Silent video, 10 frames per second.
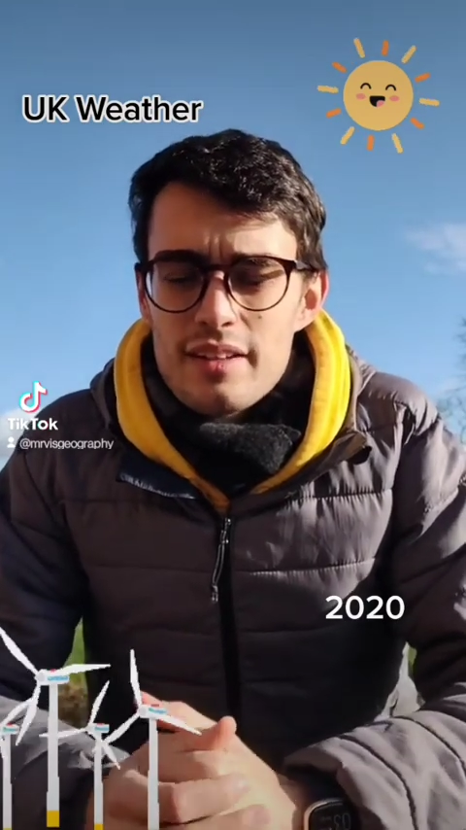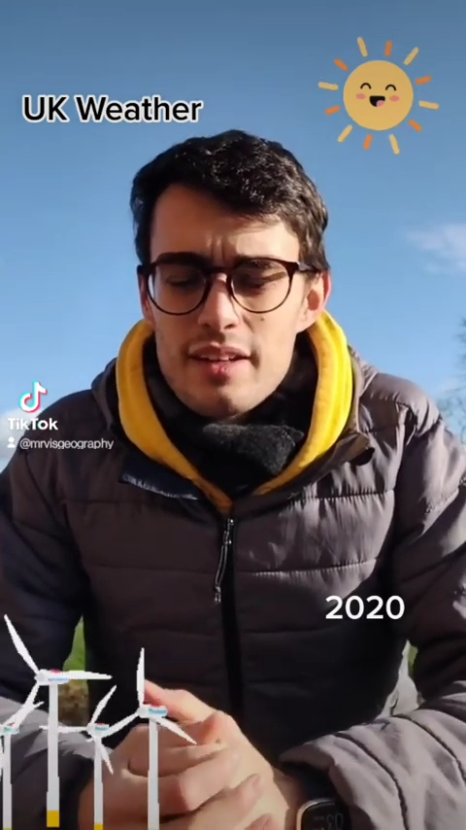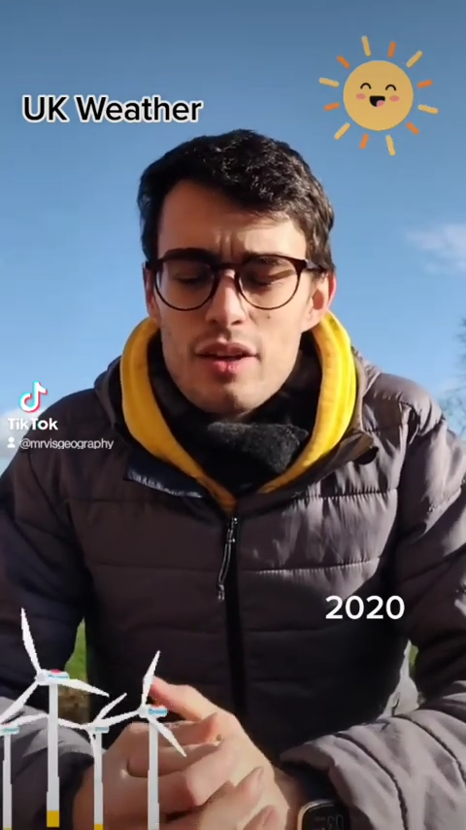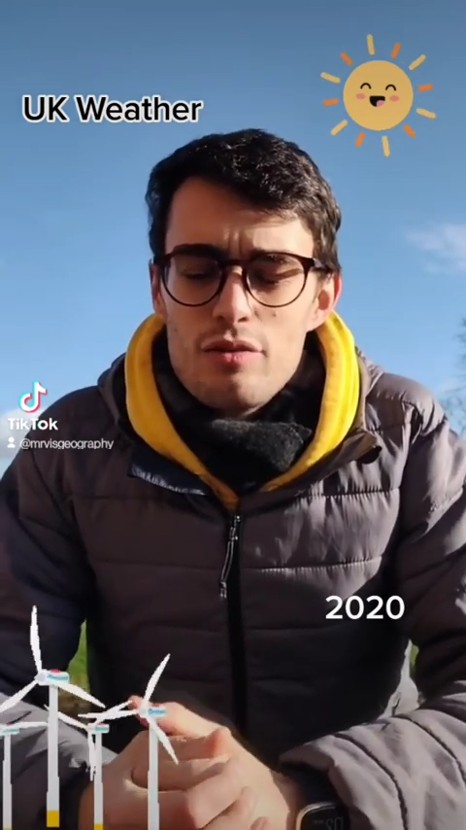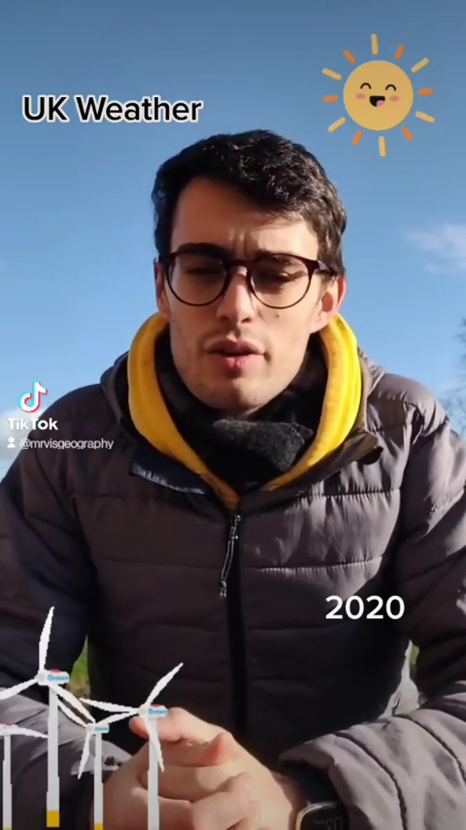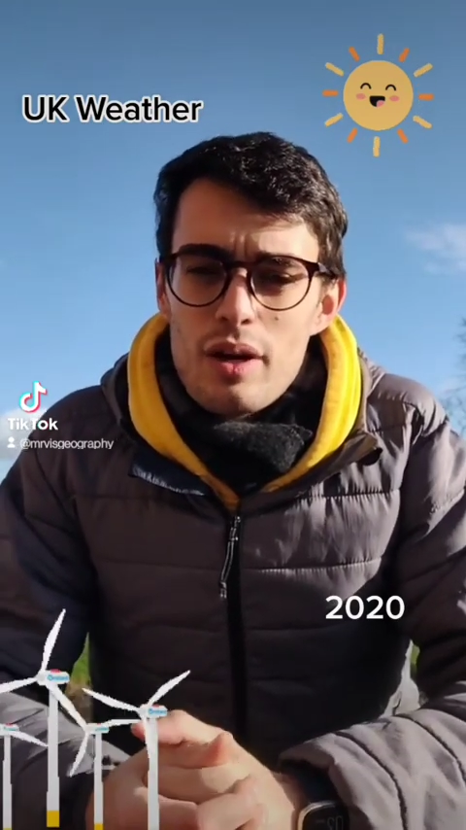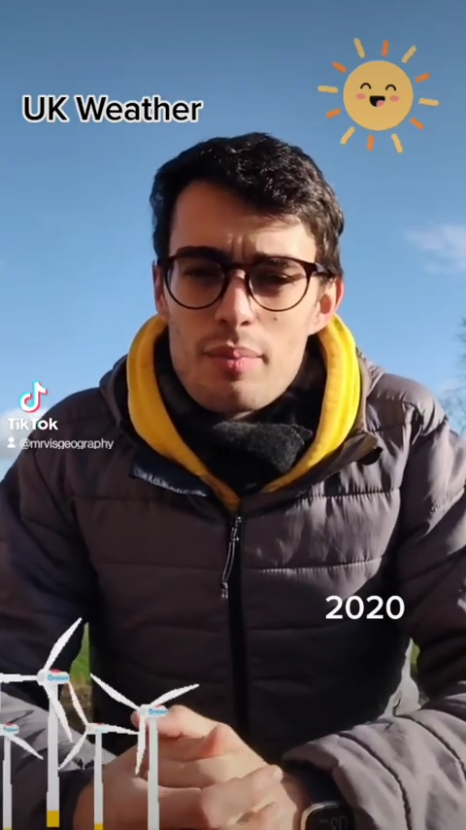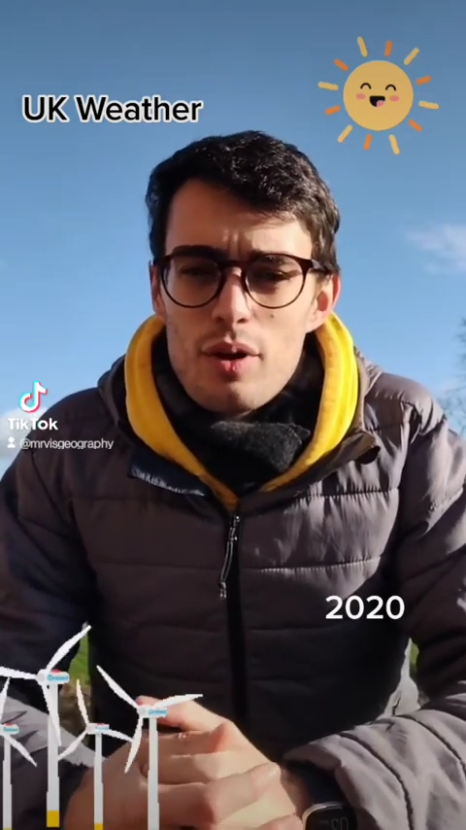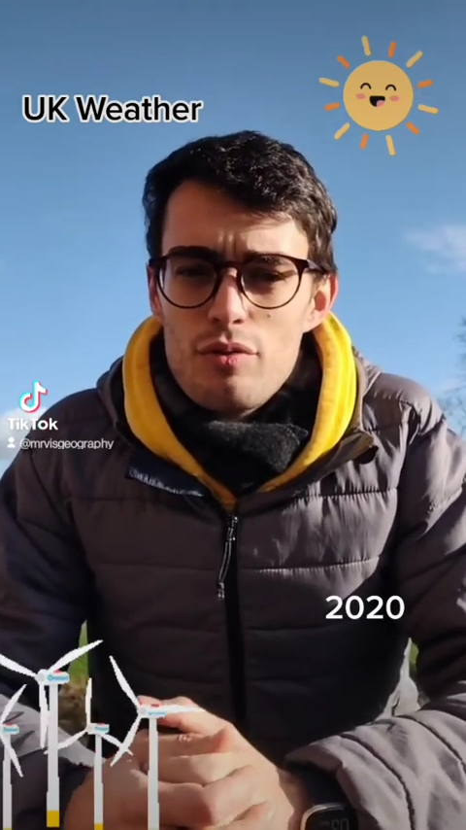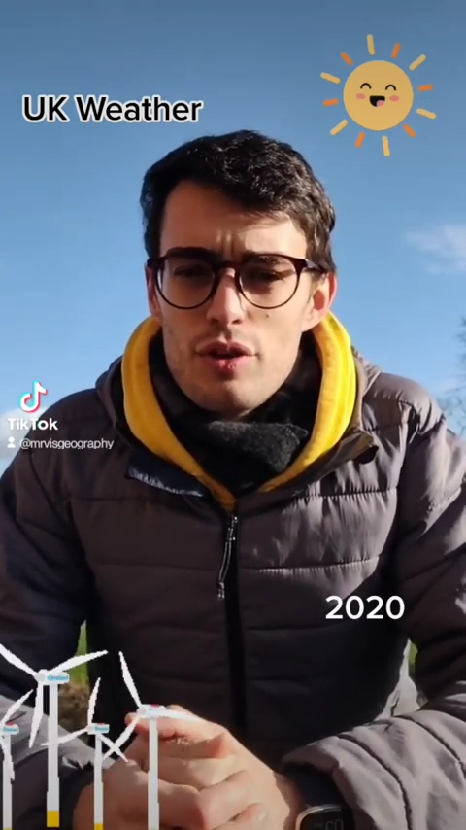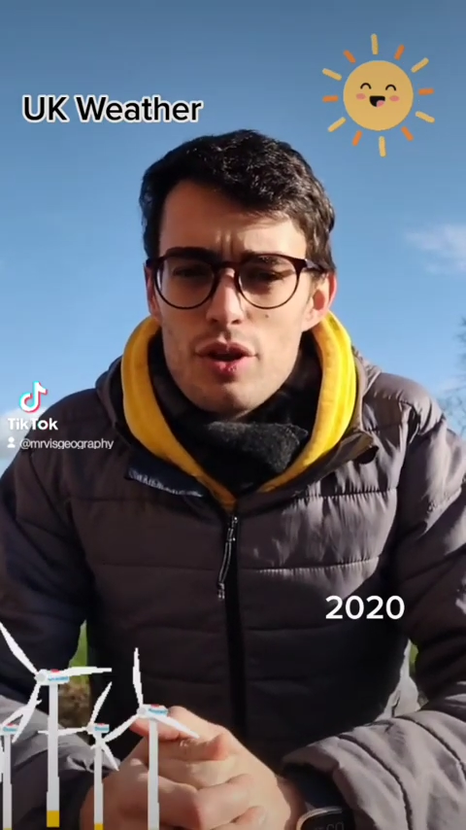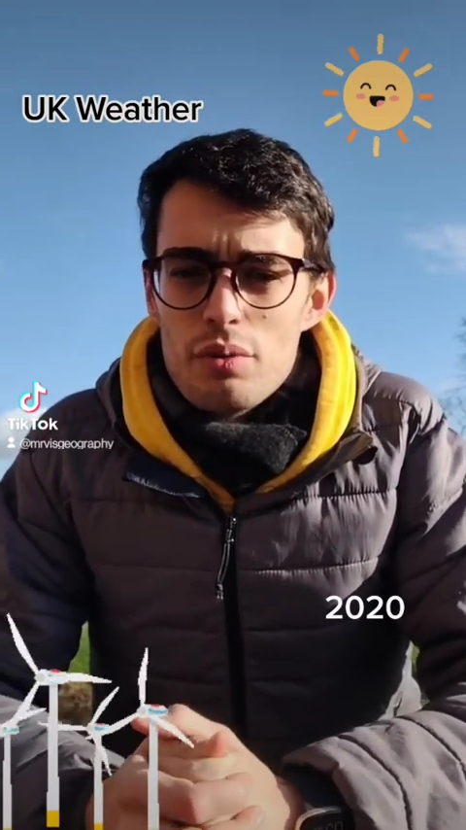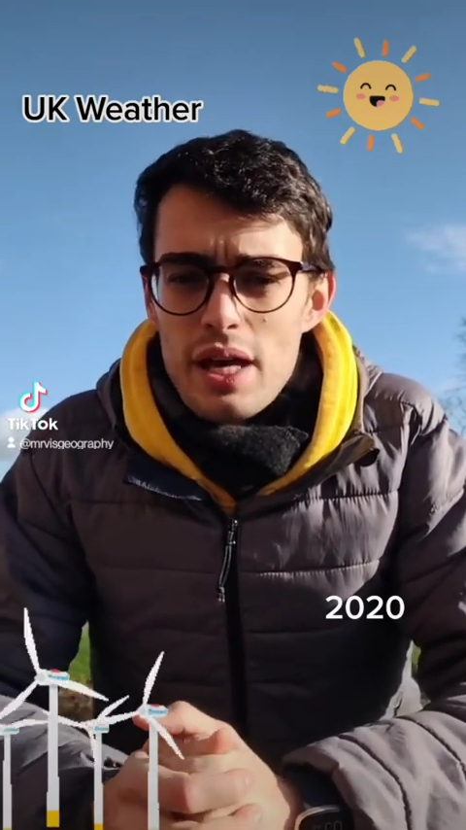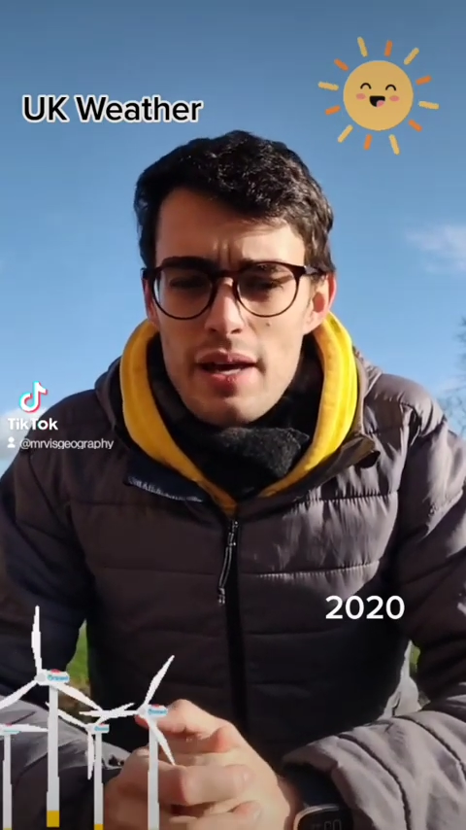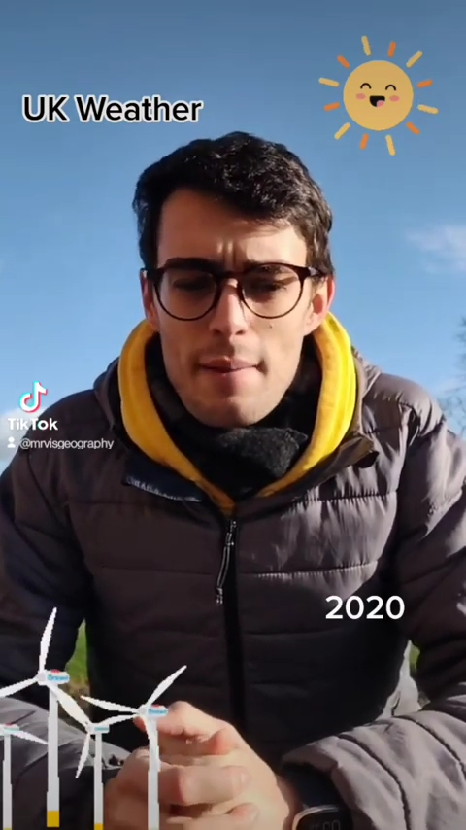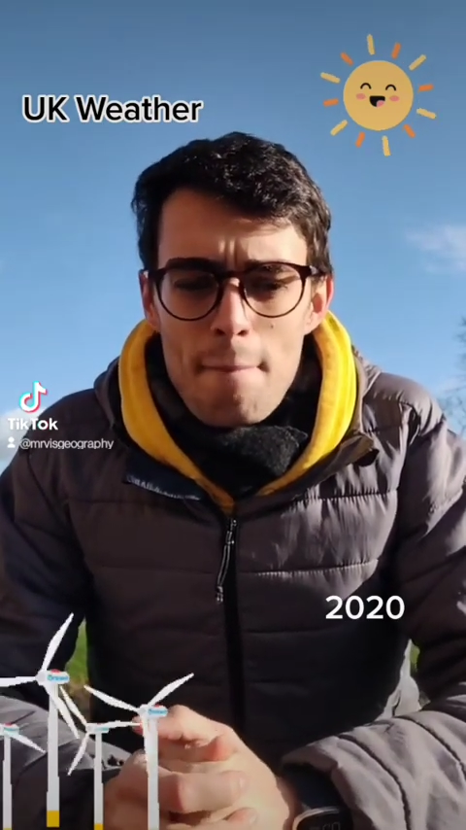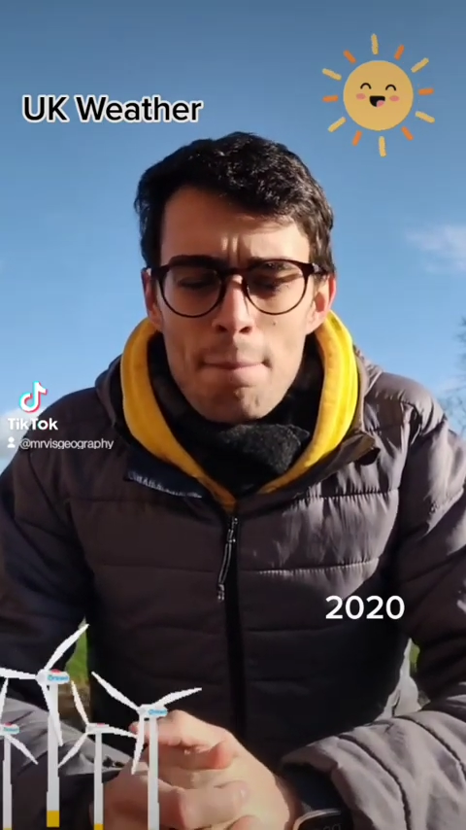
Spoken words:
that overlap over the UK.